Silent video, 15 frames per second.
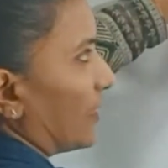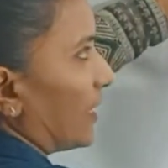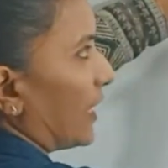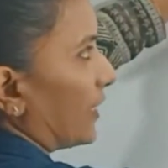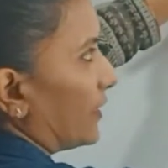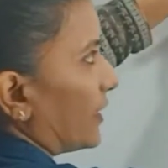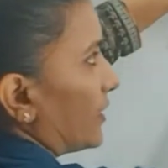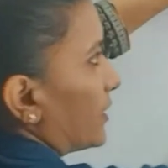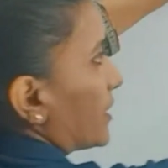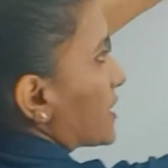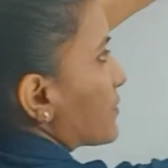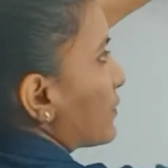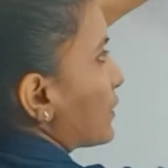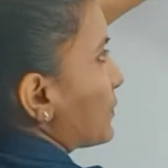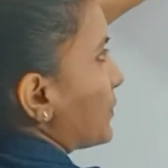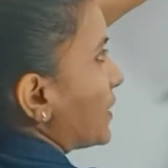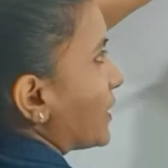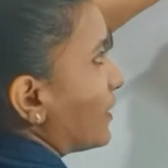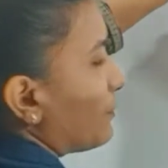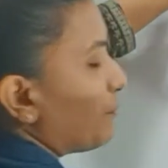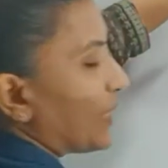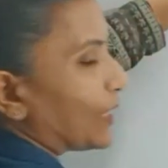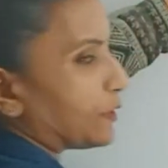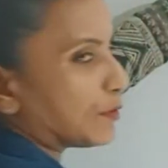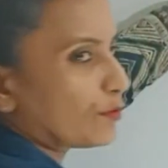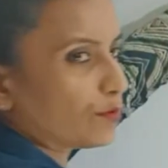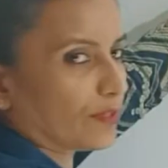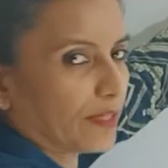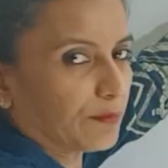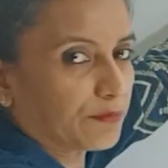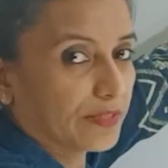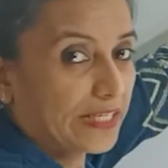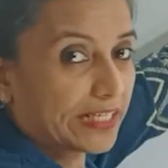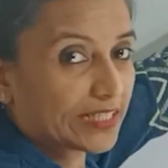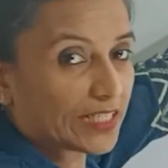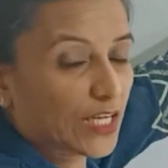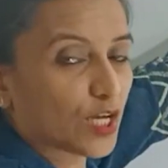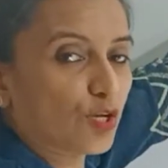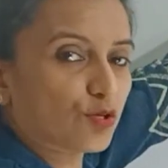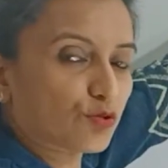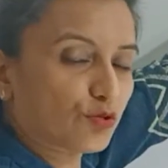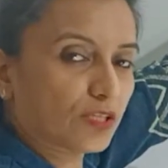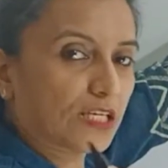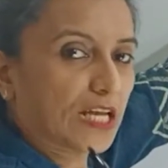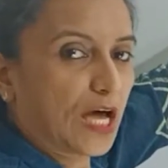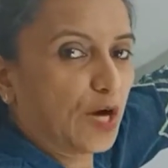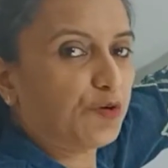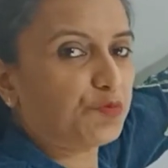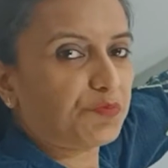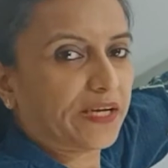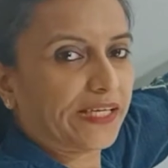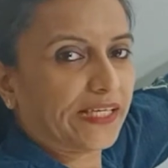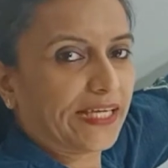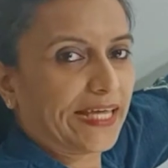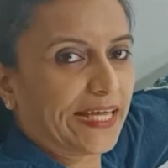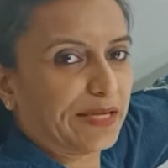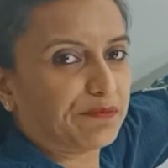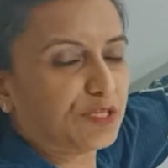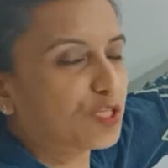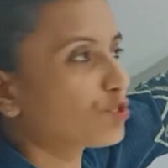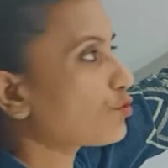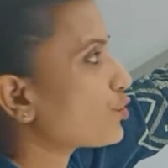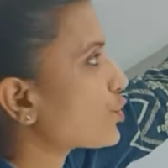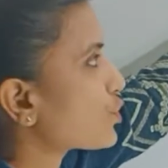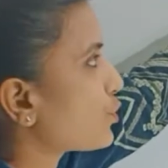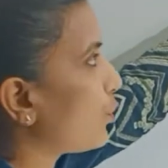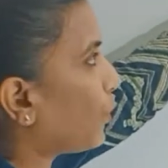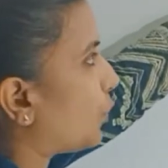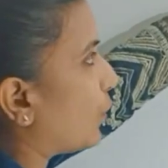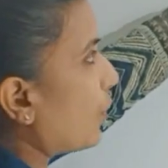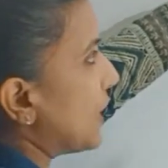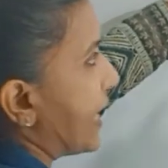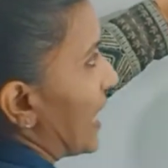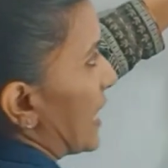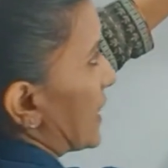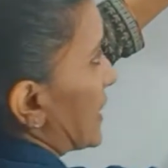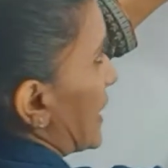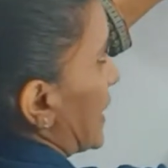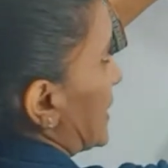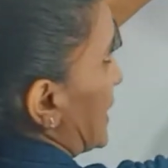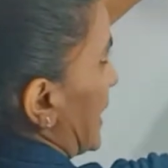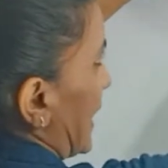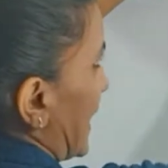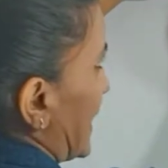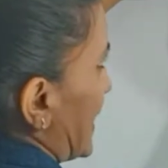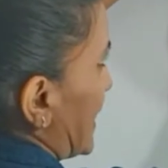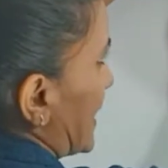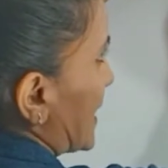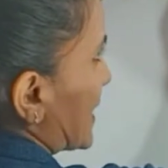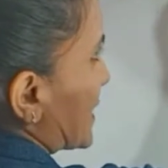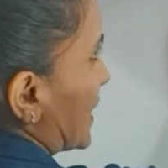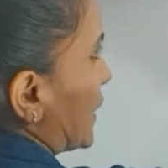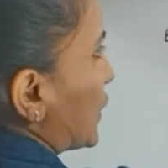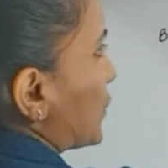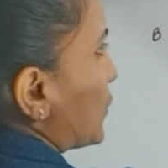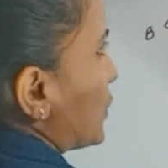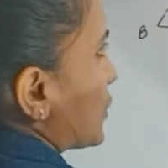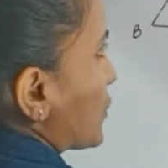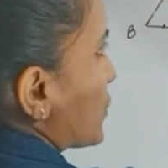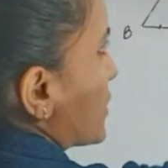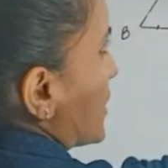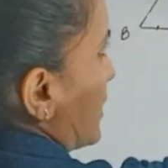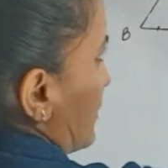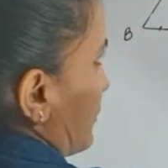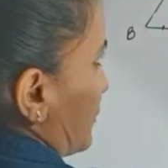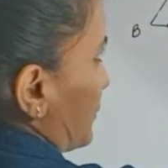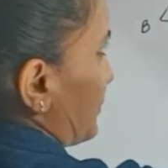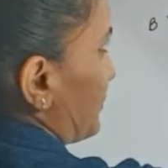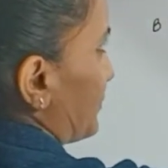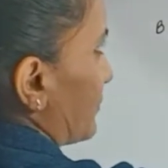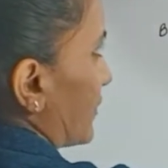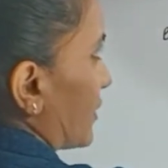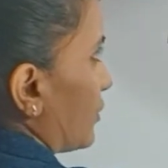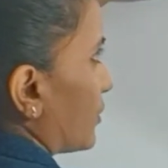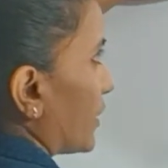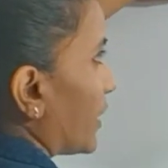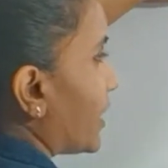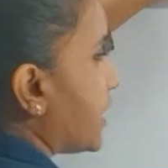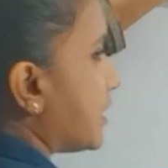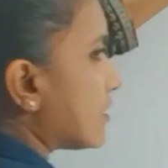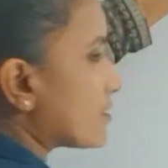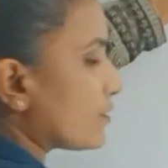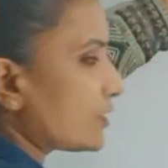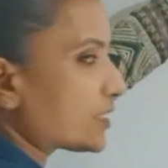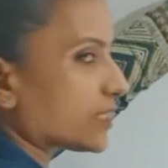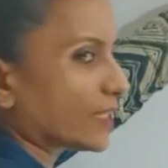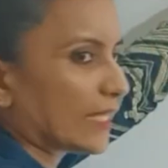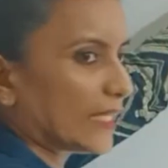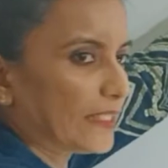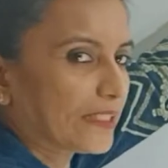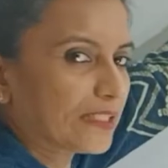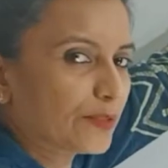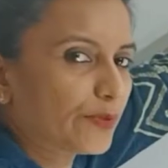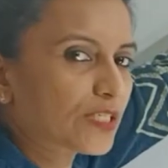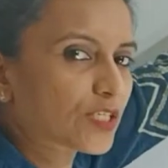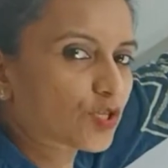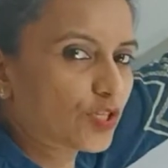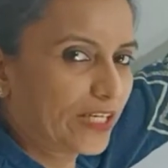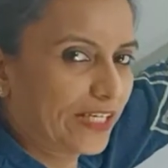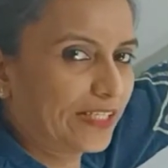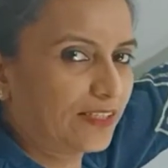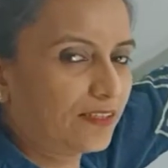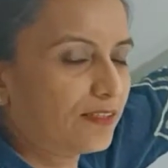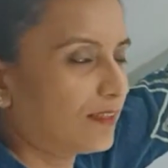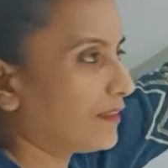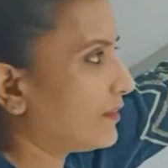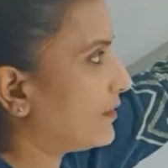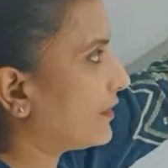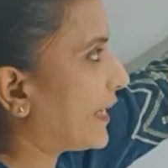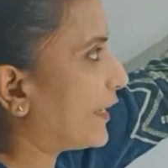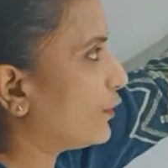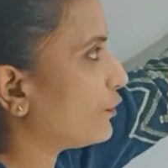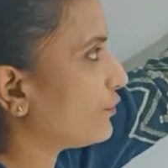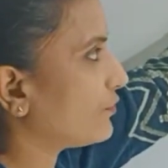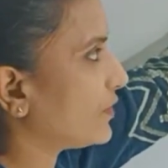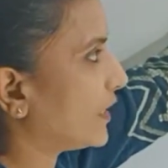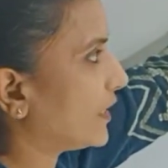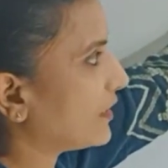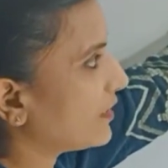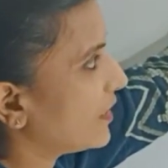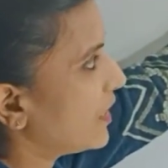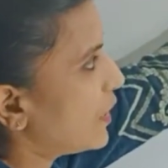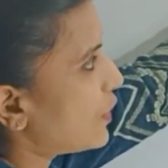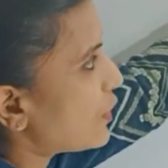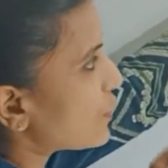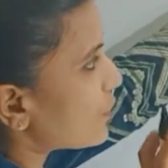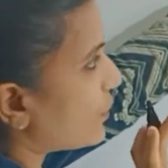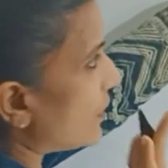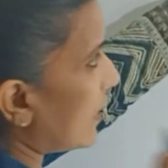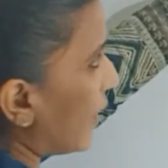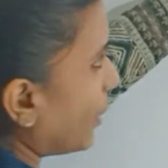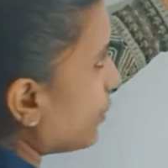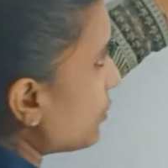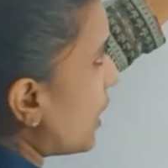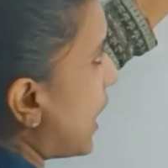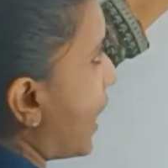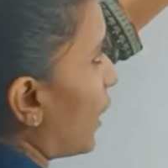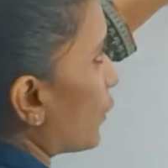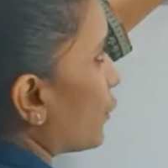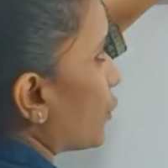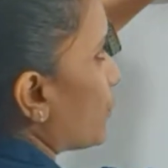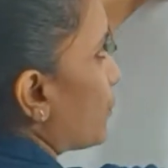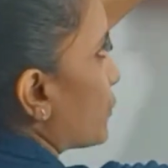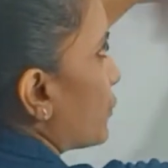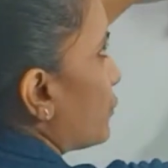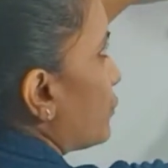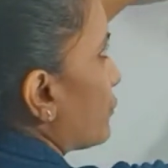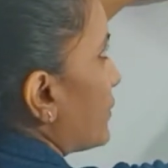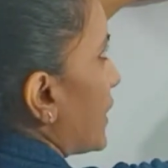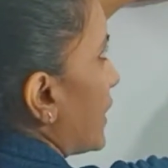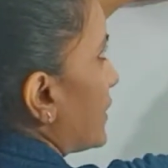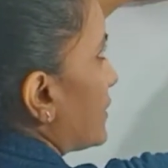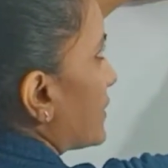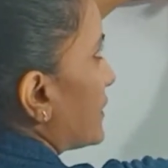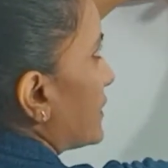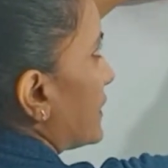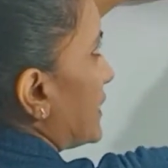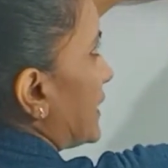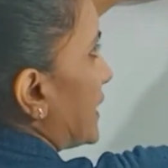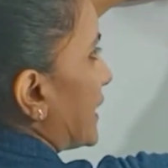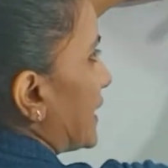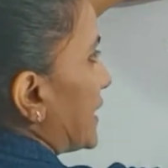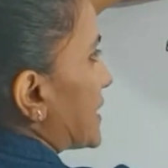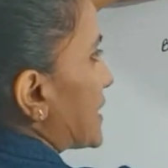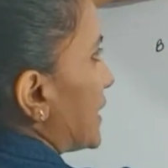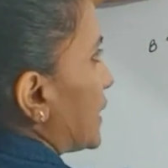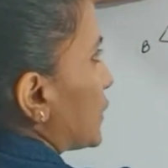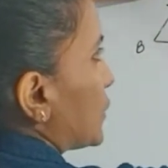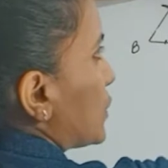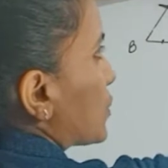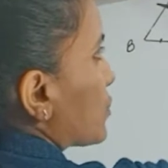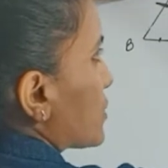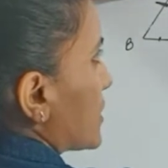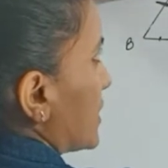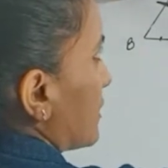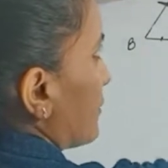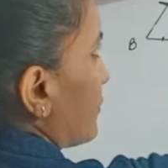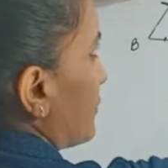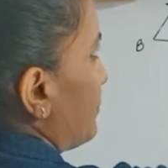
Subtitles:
And then this will be a parallelogram, right? So now my aim is to show that AD is equal to CF. Okay, so it's a continuous chain kind of thing. So now how do you prove that DA is equal to CF?